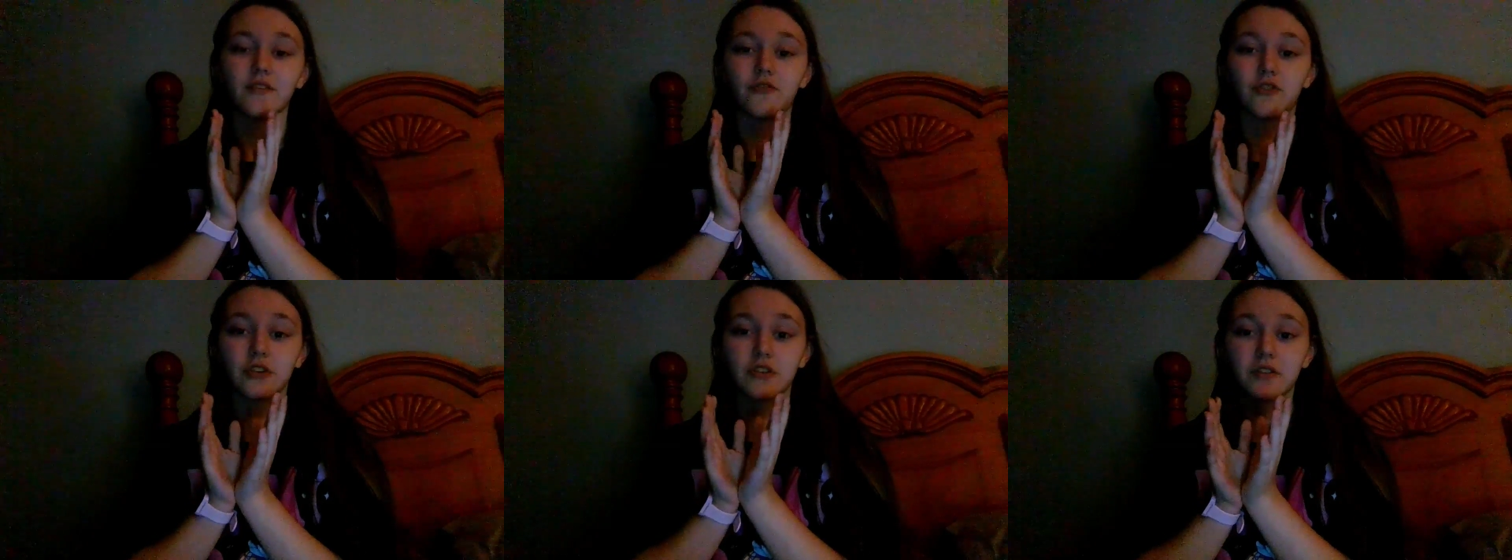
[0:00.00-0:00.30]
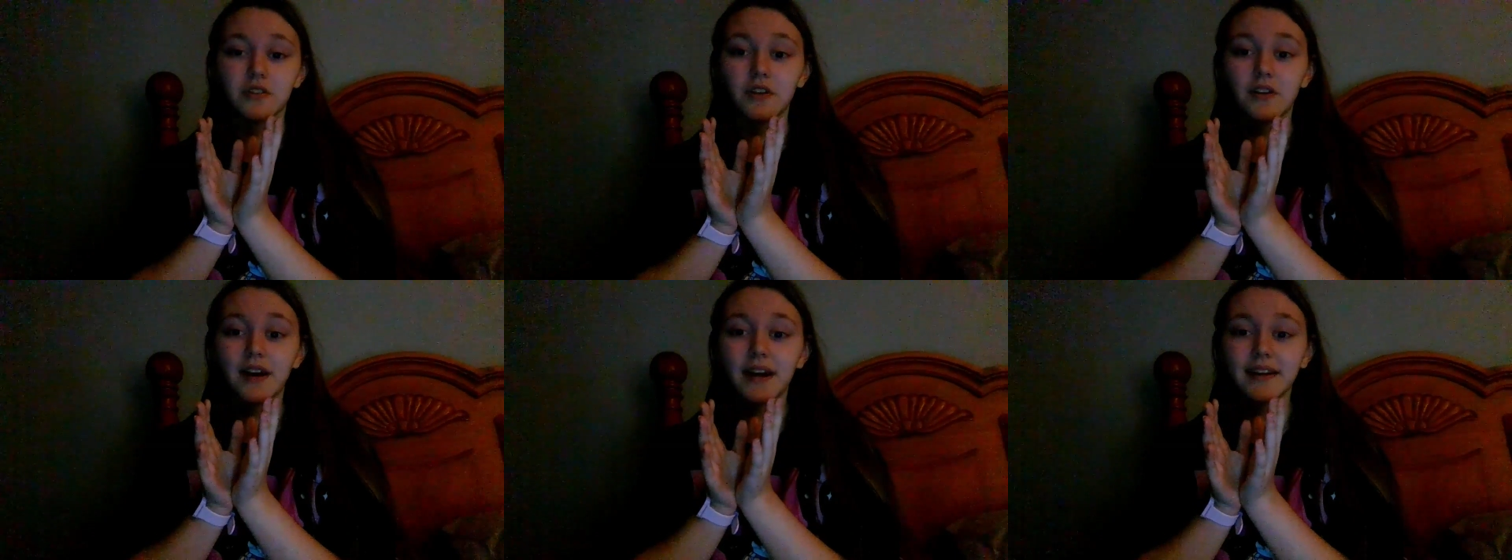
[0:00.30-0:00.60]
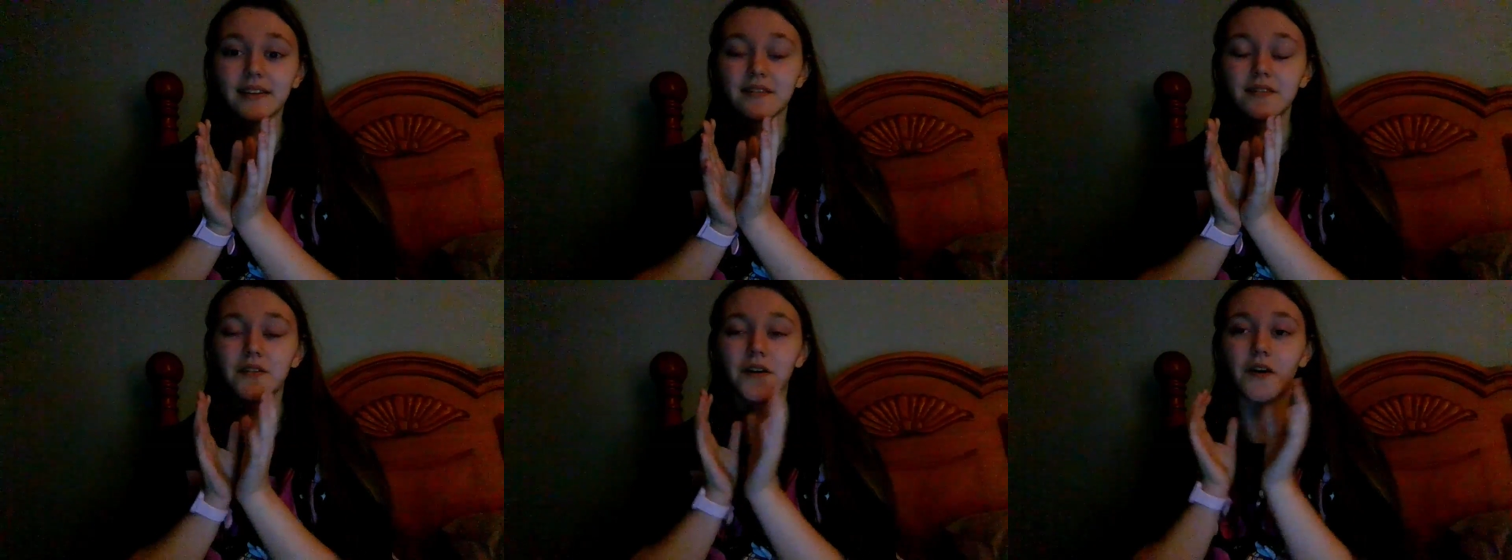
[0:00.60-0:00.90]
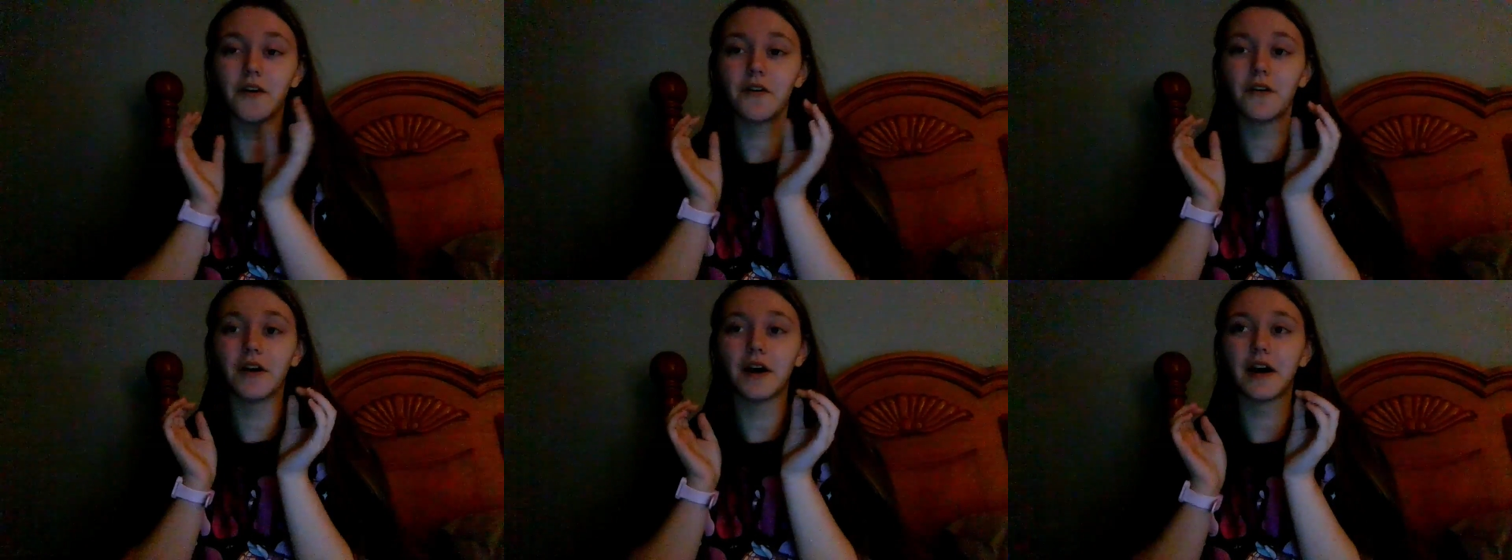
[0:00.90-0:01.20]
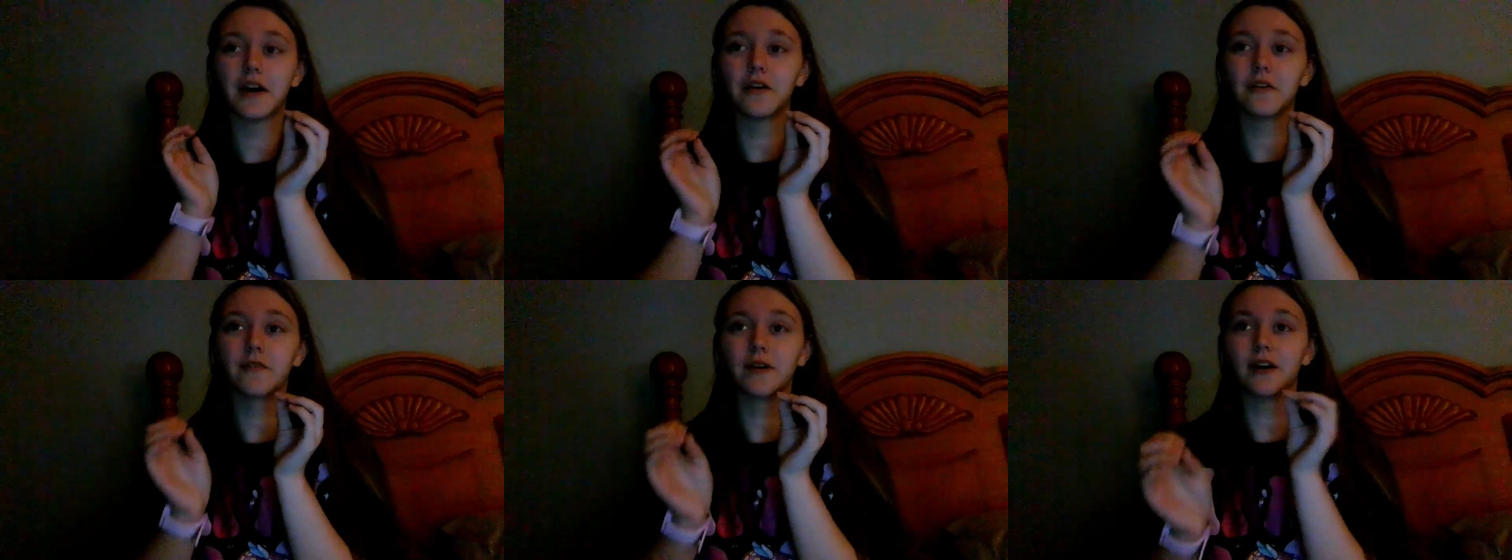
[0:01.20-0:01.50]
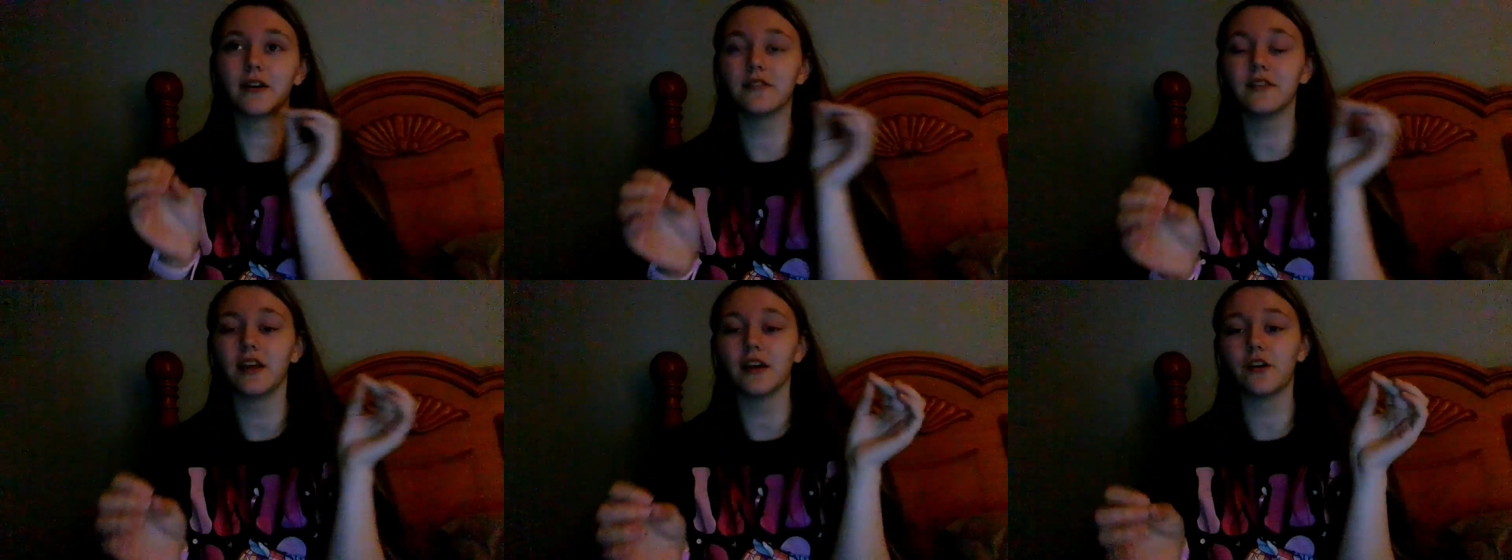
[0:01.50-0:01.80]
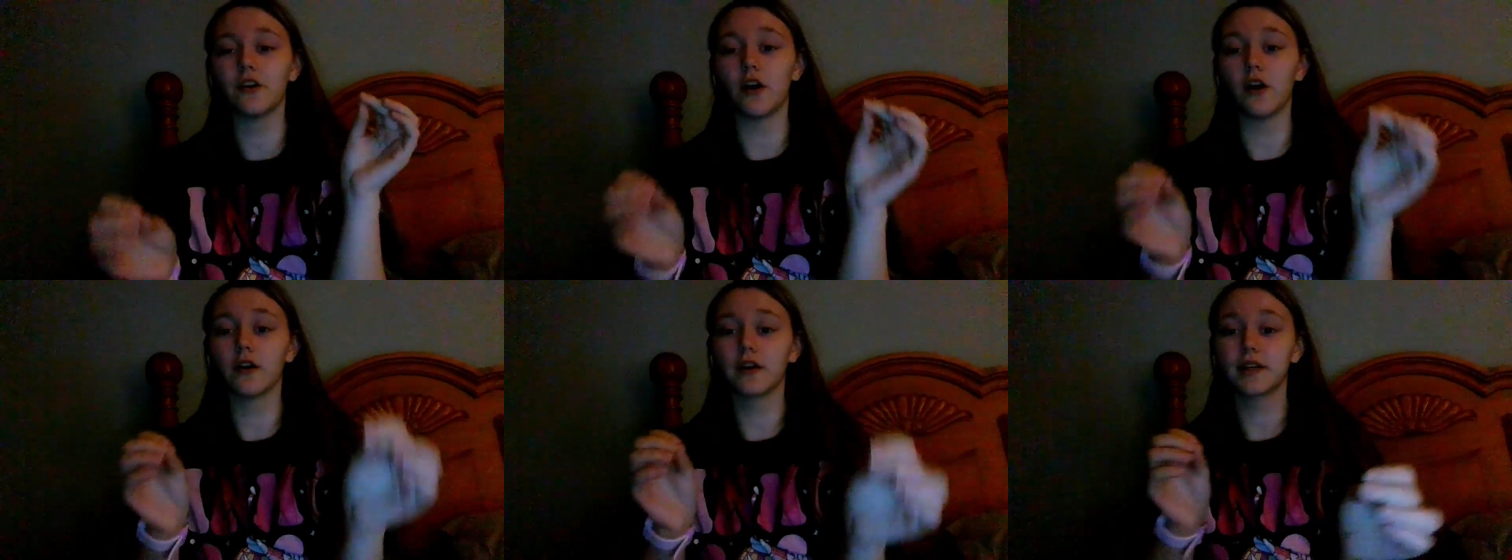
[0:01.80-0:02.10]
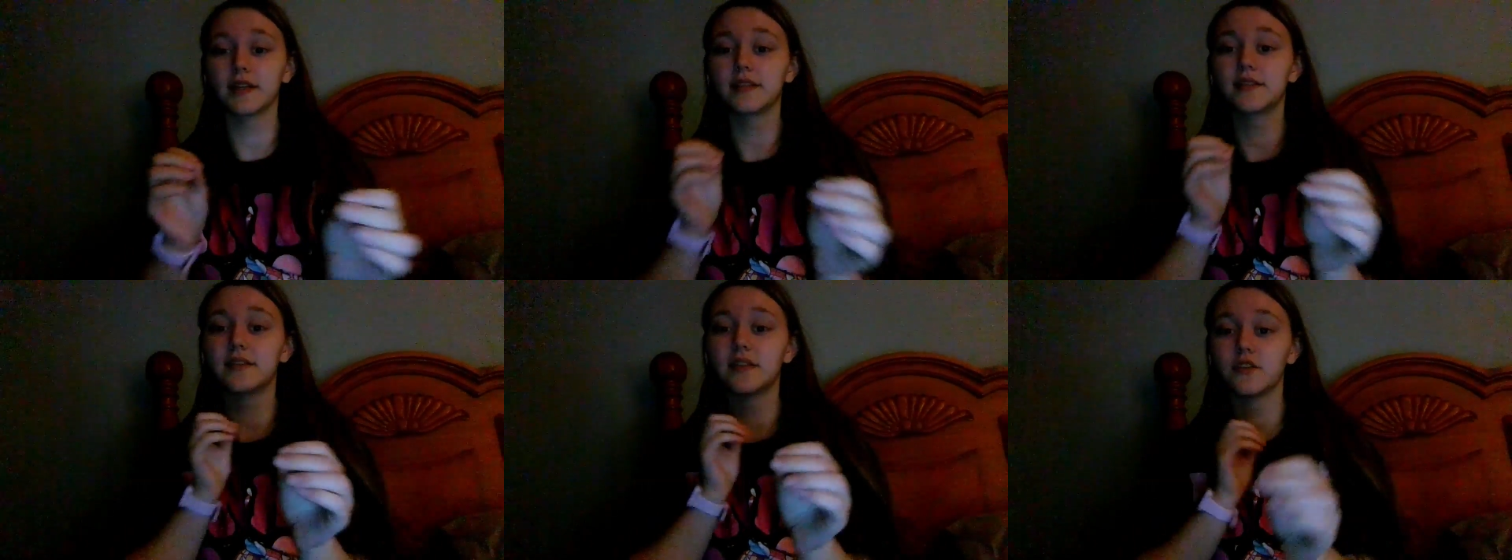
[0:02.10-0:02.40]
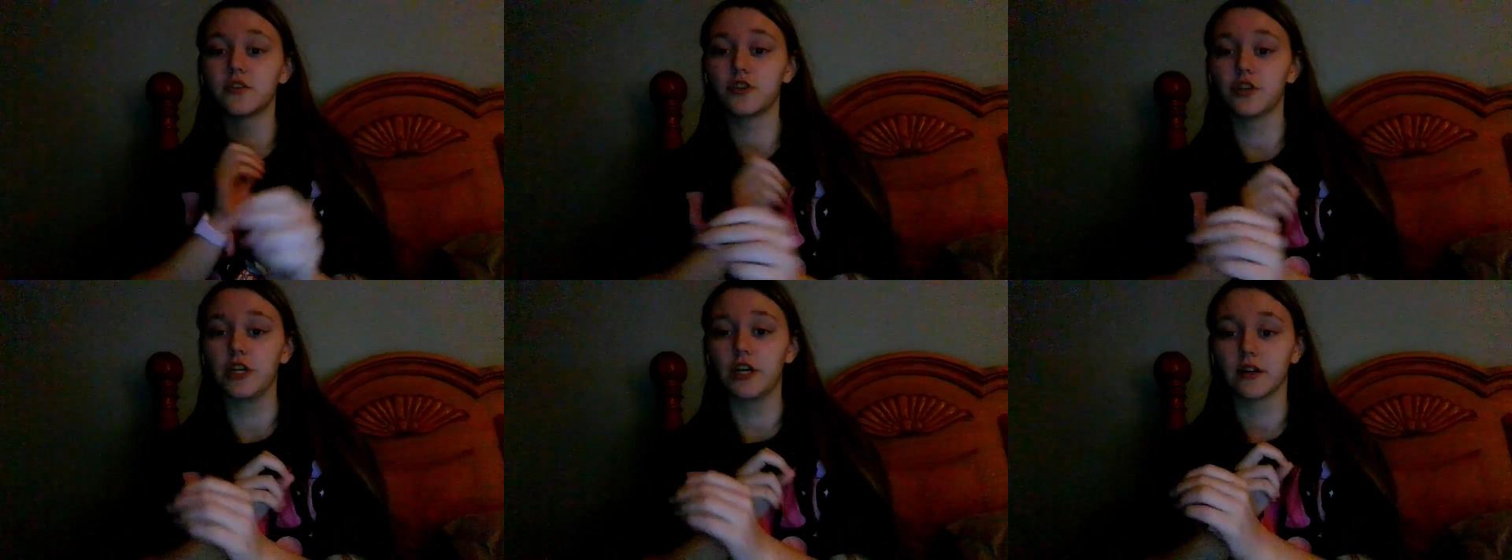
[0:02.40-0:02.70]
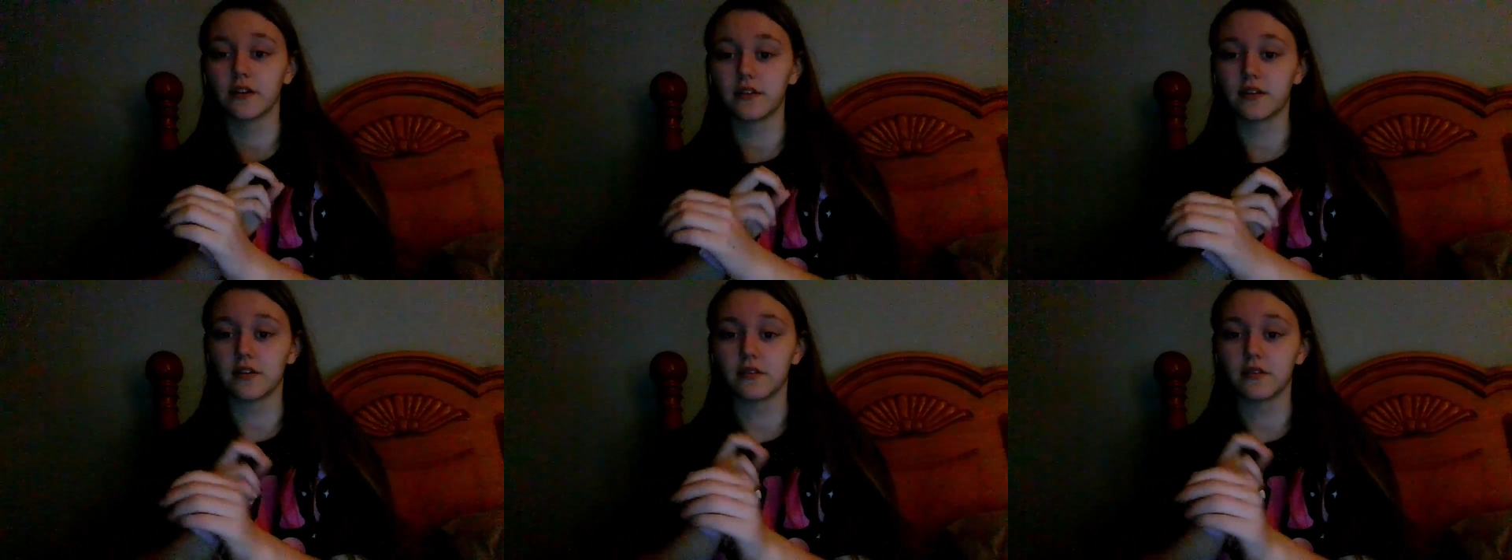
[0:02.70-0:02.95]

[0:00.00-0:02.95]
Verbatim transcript: just so you guys know, around like August this year,